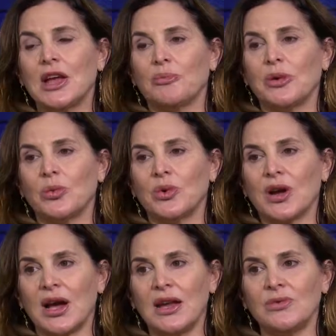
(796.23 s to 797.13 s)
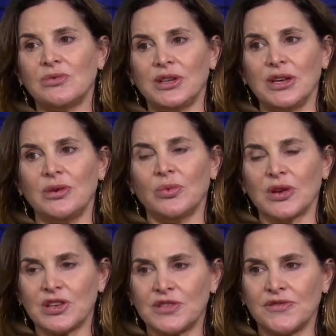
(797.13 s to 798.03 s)
But what I really
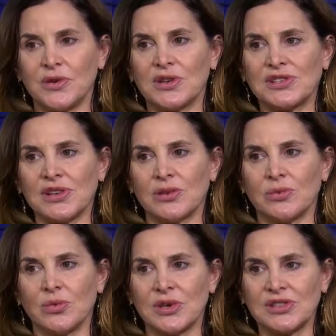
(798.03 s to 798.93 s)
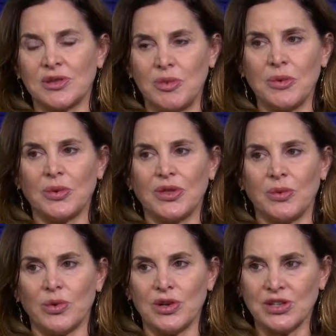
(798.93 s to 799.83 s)
wanted to focus on was the people that
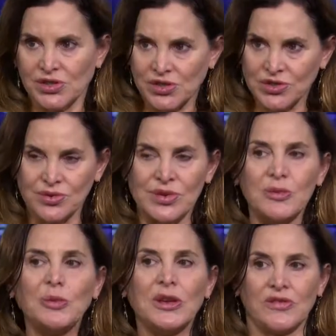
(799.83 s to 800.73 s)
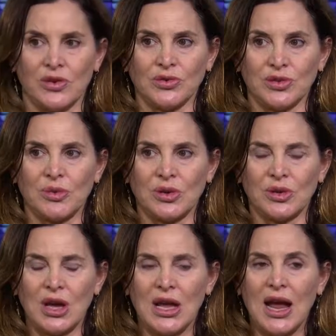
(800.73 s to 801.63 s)
were extremely
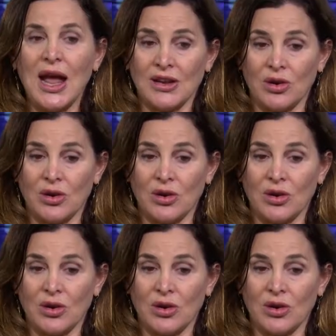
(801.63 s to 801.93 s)
vulnerable and